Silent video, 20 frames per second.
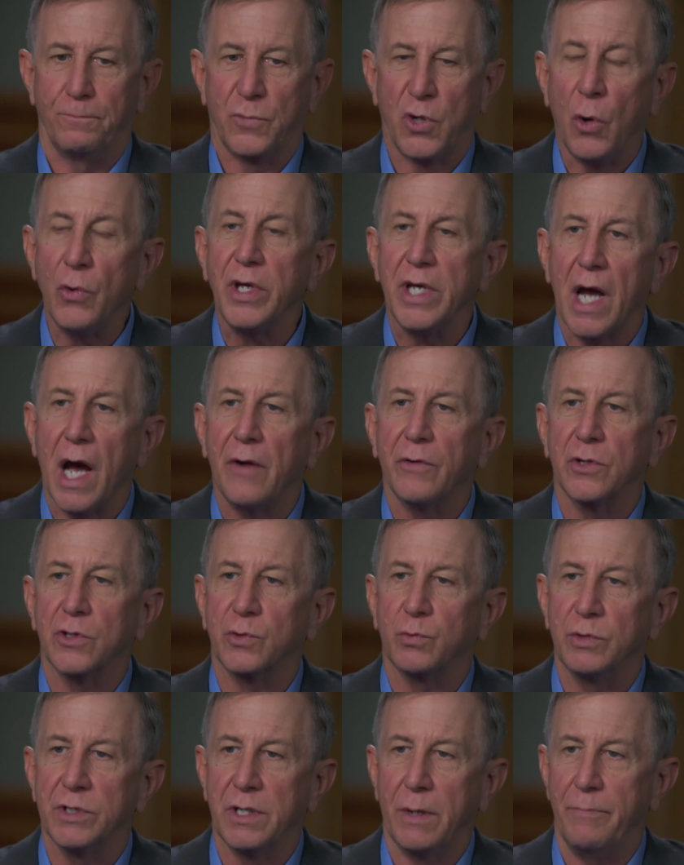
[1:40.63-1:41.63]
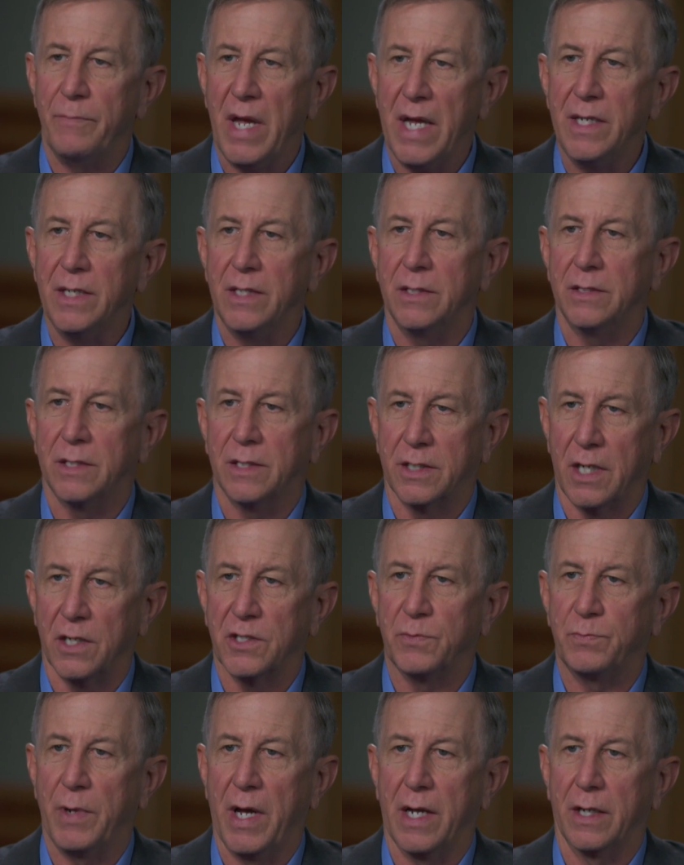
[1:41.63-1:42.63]
Tony Ahlers was a main
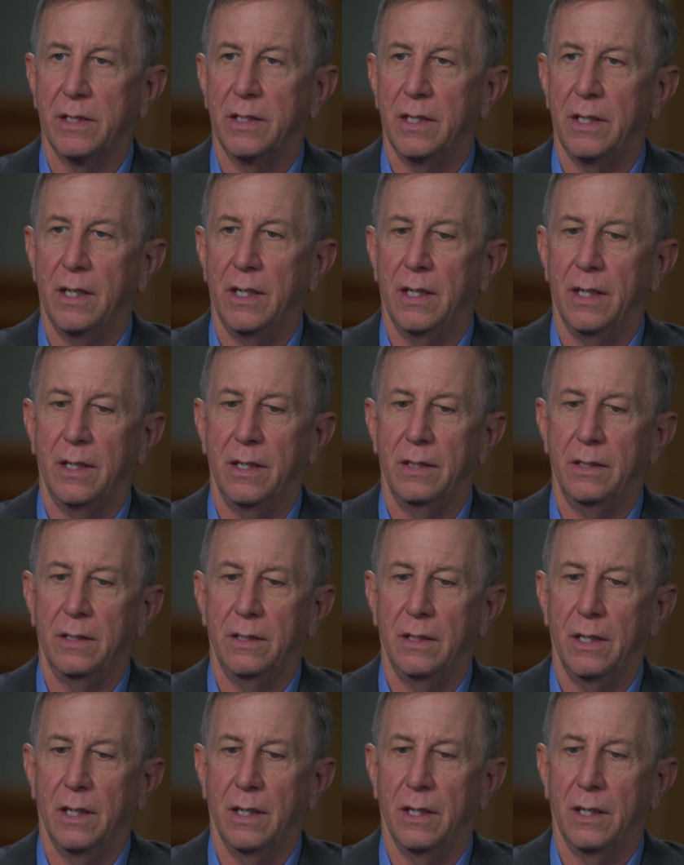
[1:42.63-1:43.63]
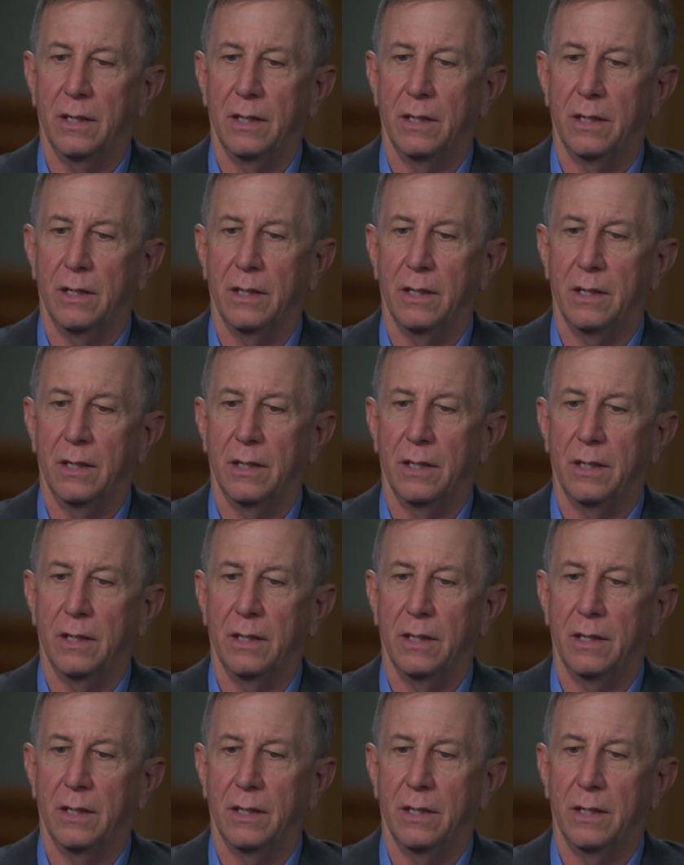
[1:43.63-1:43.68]
suspect in